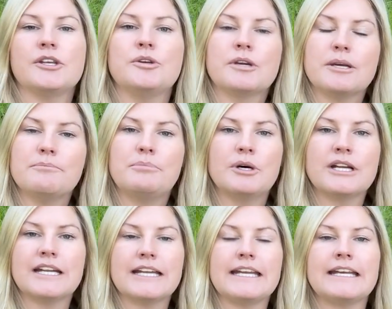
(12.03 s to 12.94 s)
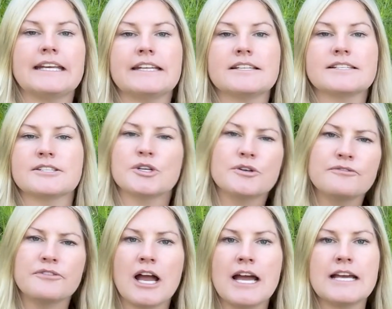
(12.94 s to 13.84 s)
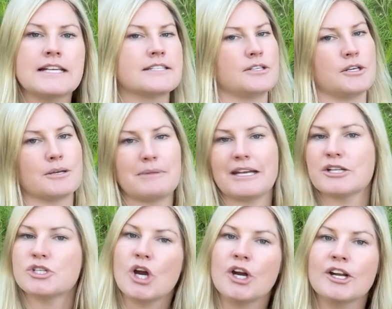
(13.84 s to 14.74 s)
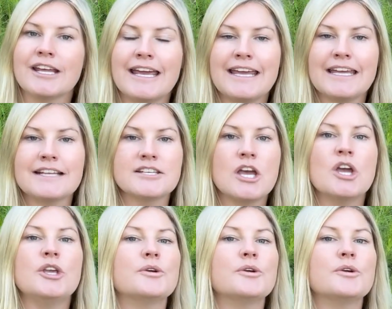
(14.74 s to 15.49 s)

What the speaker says: you can put it in stir fries, you can make chard cakes,